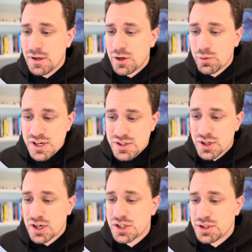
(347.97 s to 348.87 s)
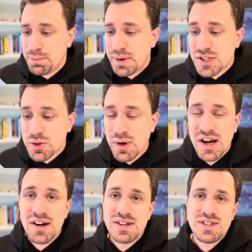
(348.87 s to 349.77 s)
Research.
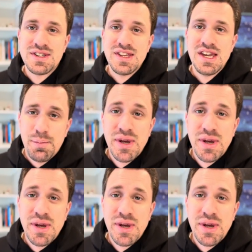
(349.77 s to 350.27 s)
PixelSquare is the